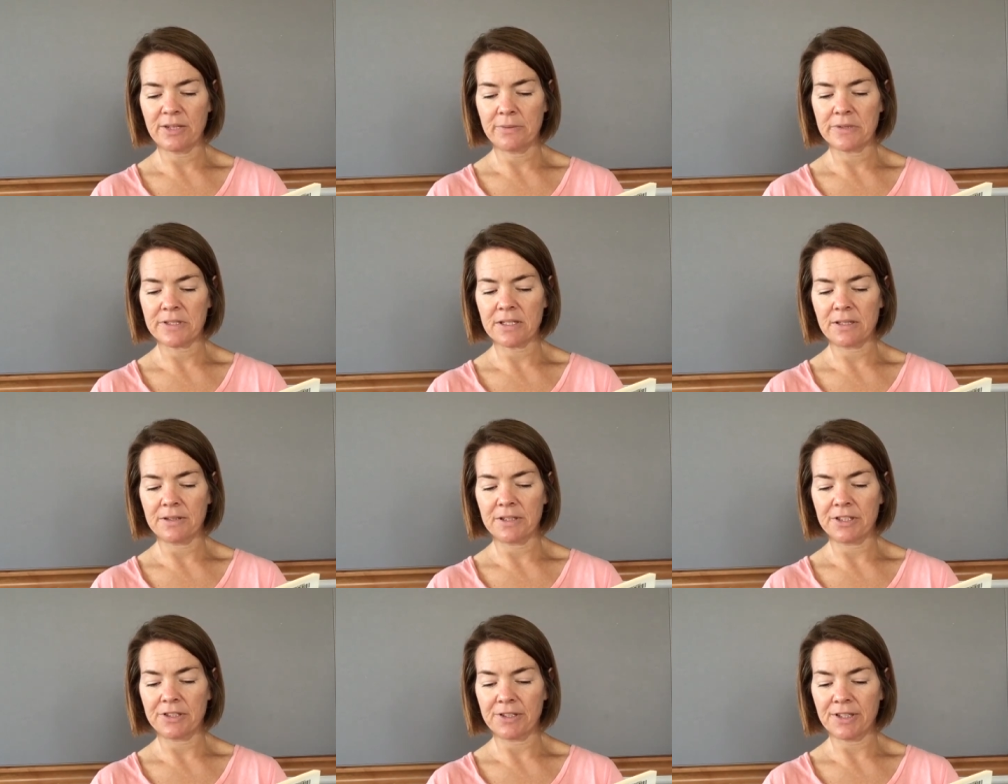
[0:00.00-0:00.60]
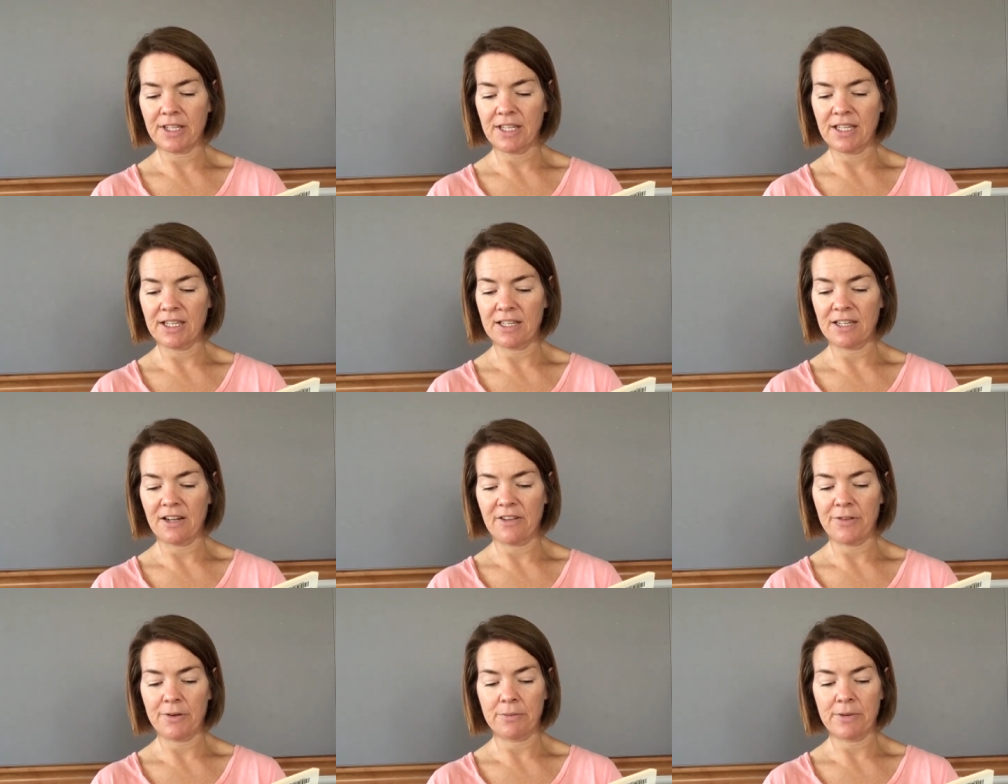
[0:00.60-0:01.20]
was a little kid
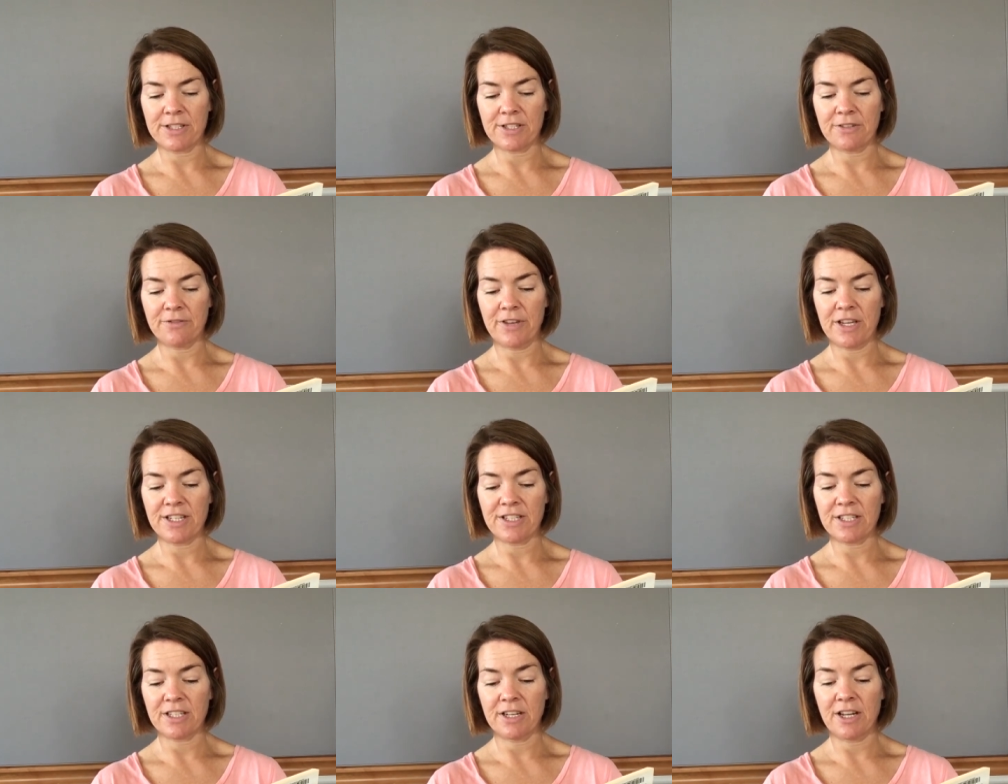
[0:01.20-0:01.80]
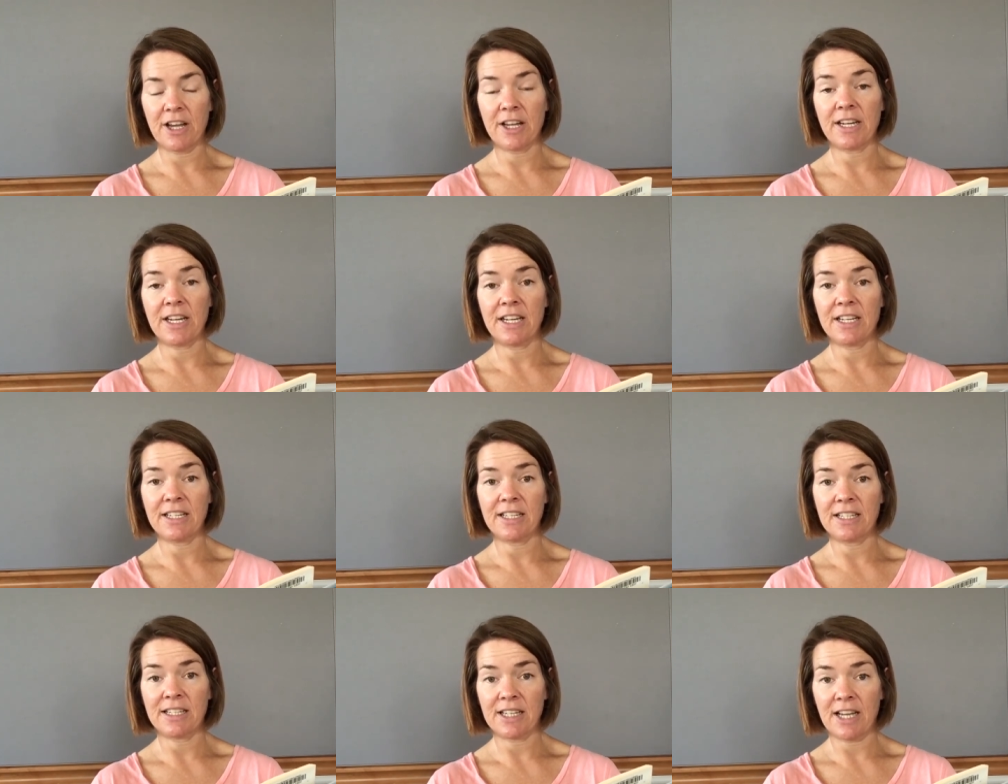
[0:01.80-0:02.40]
on the reservation on
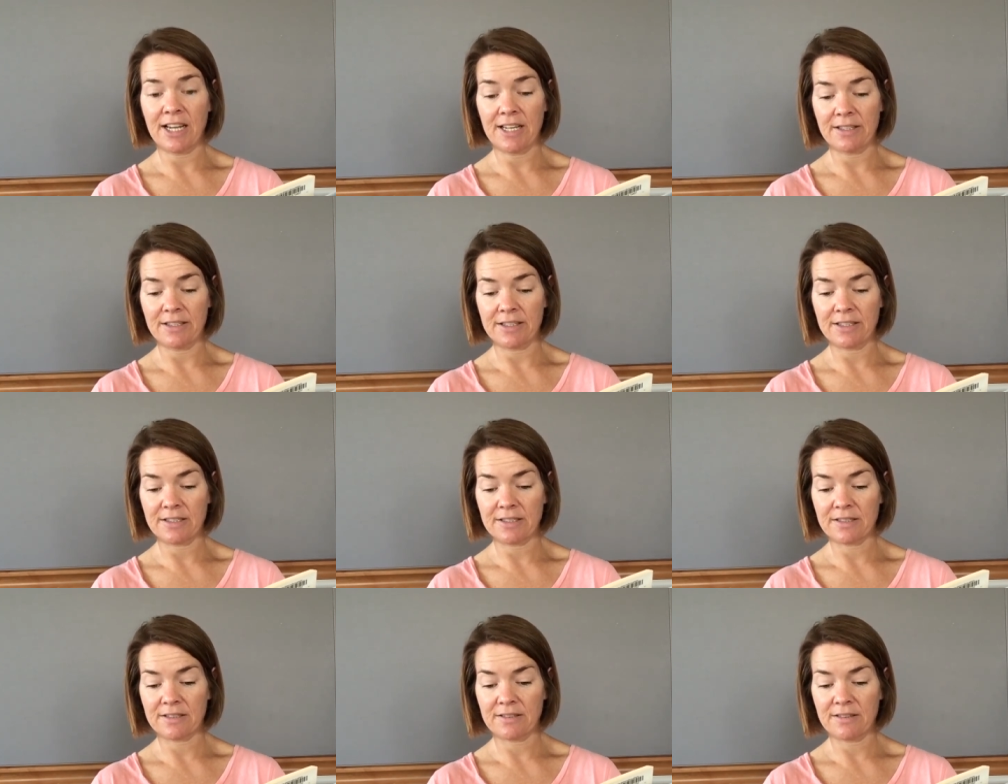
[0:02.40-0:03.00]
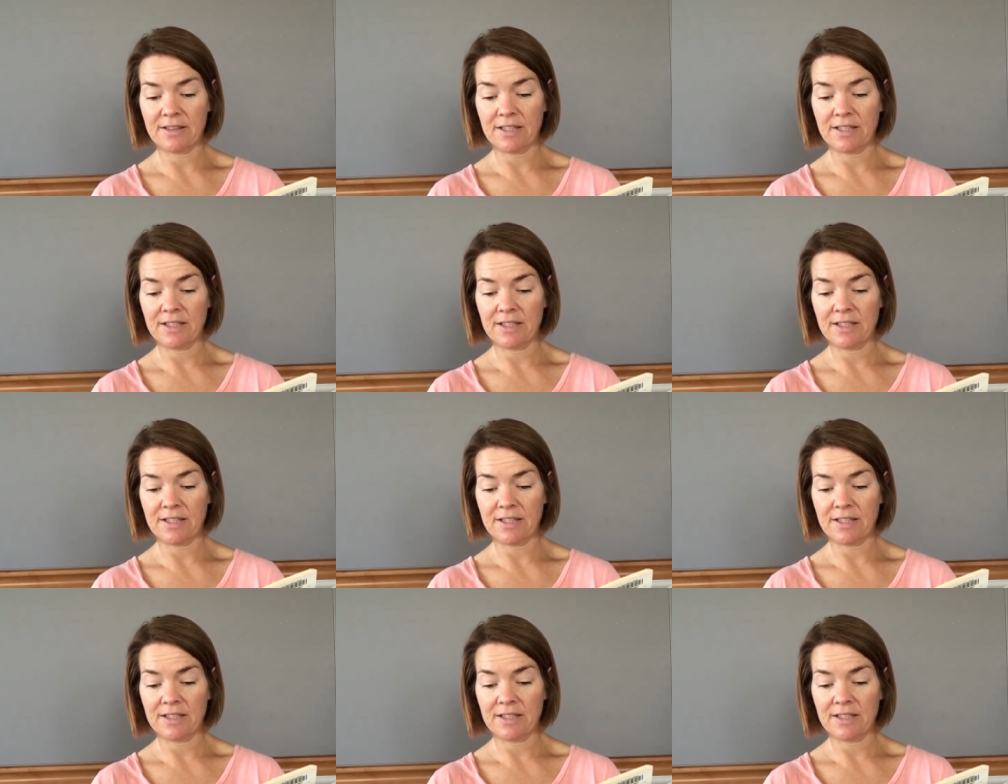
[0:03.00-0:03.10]
Indian Island,